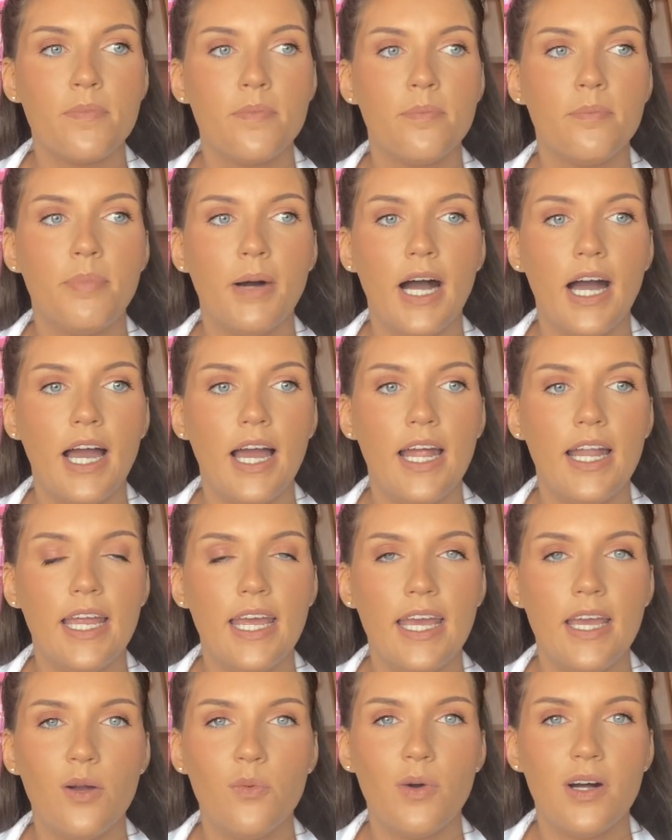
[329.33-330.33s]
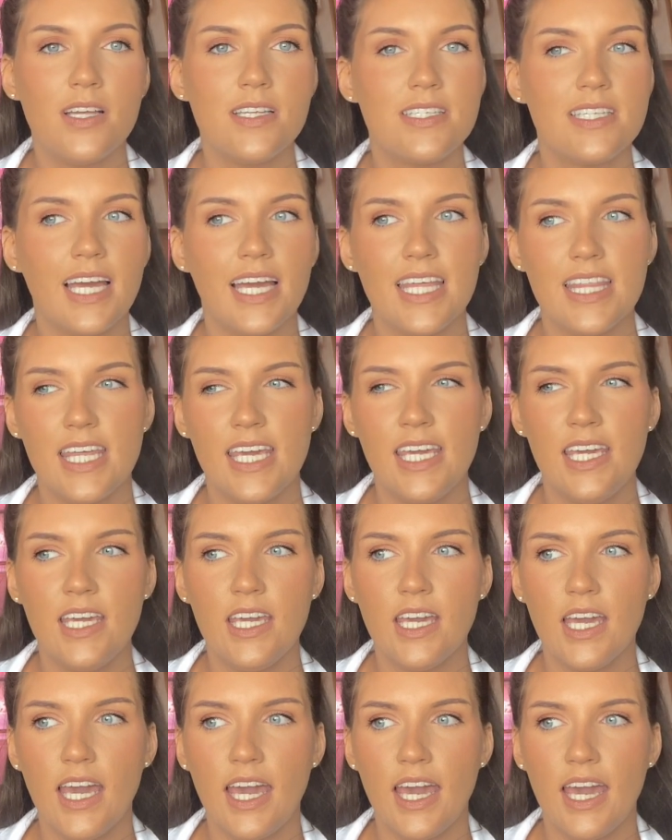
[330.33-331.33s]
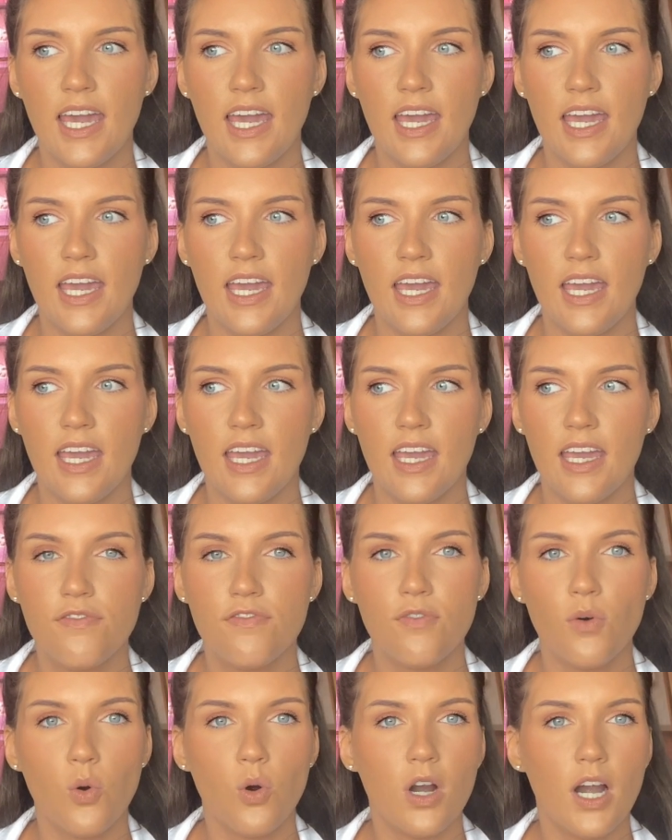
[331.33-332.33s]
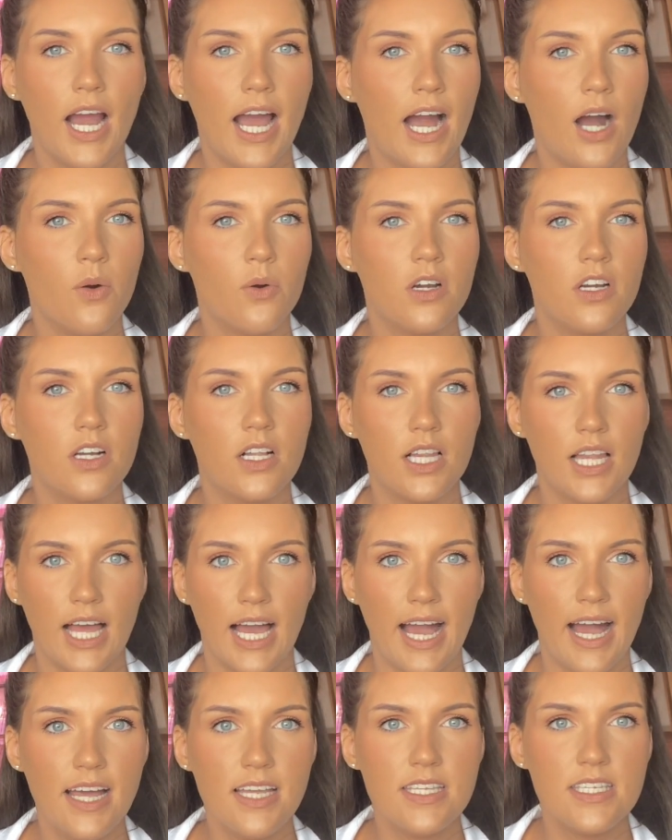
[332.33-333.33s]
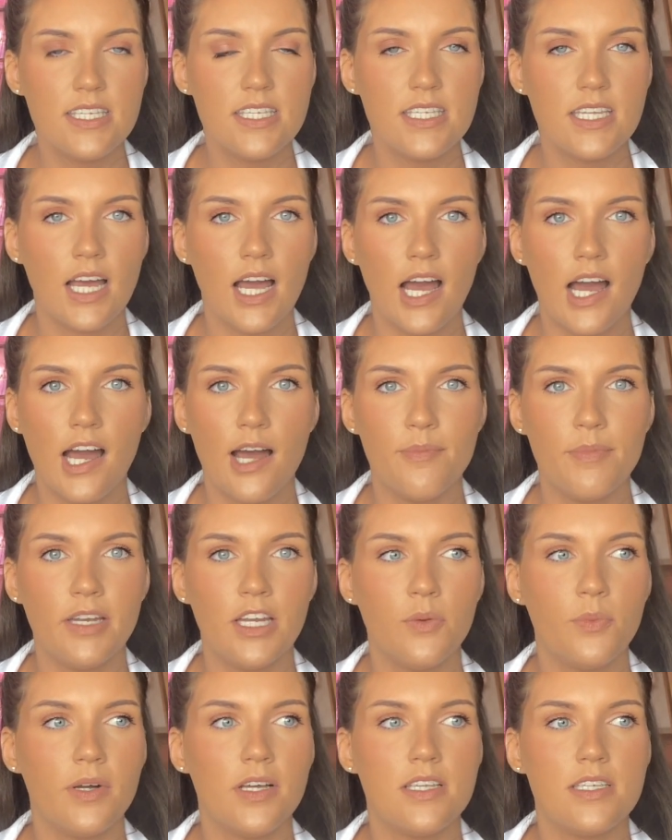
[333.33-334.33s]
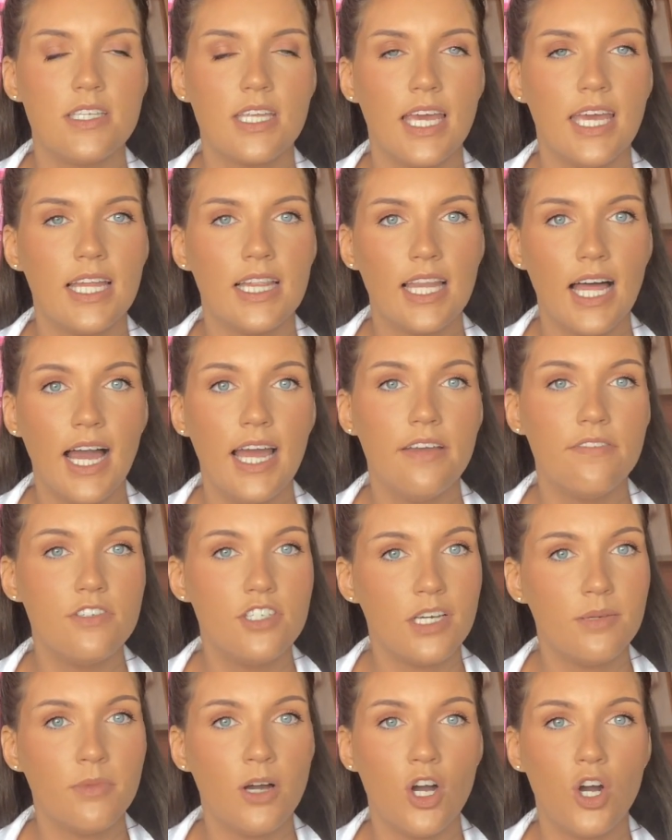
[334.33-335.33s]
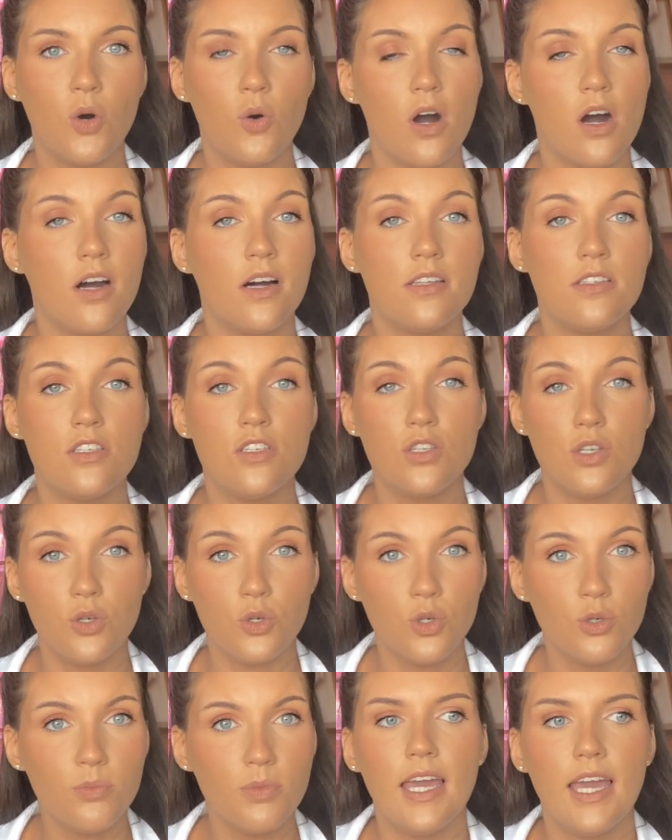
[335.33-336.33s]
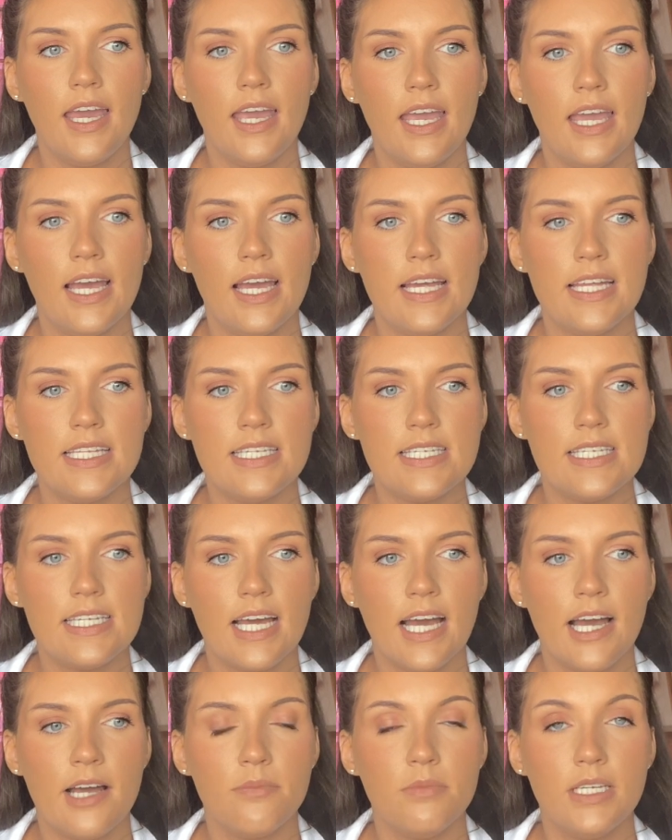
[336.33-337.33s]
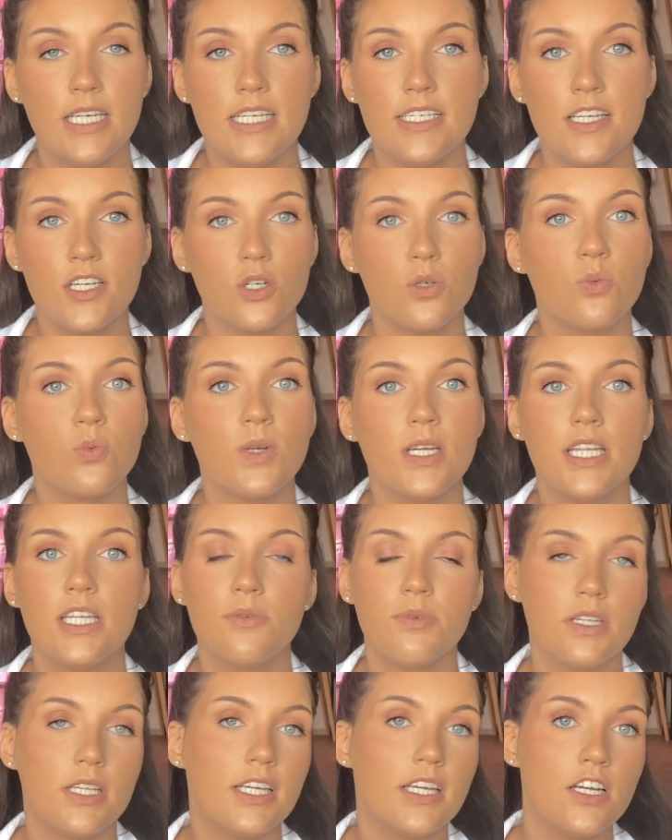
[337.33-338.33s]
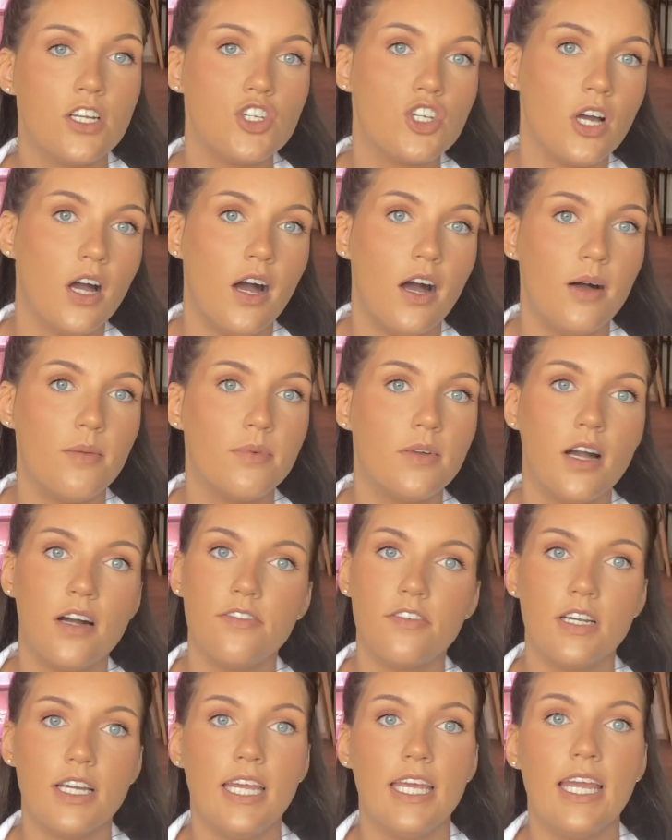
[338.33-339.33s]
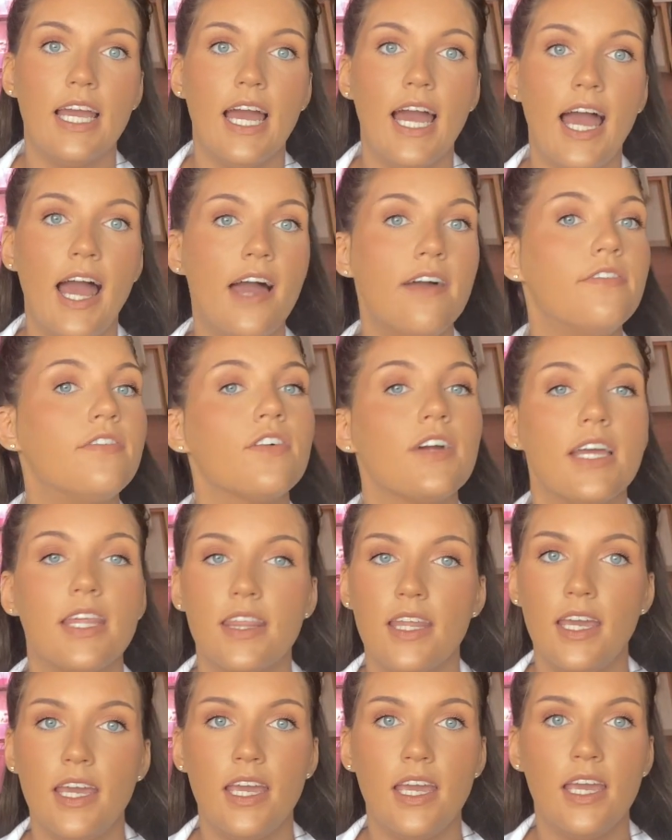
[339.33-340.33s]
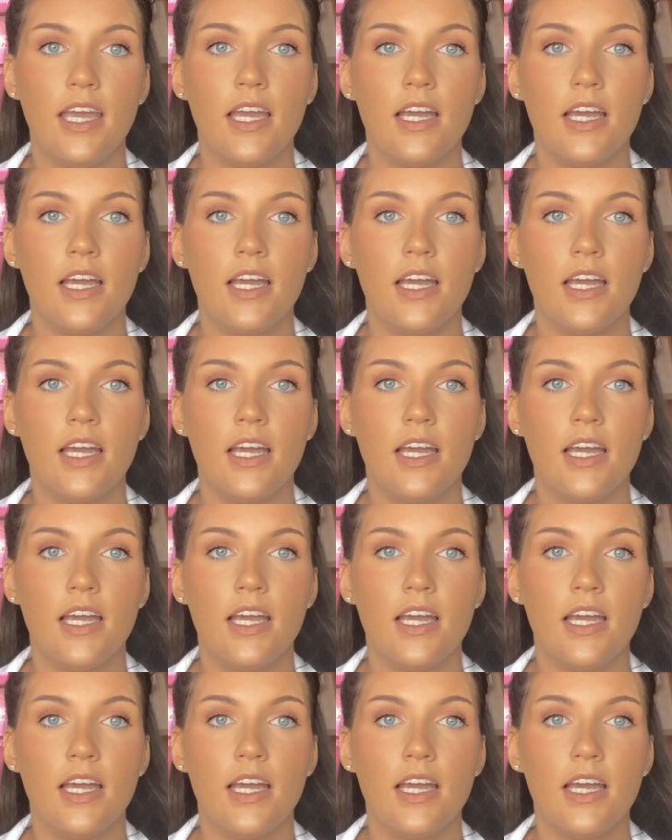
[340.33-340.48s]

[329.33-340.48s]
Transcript: But it was, I think, a 4-hour class, and it was a live demo on Zoom, and he did a really good job covering everything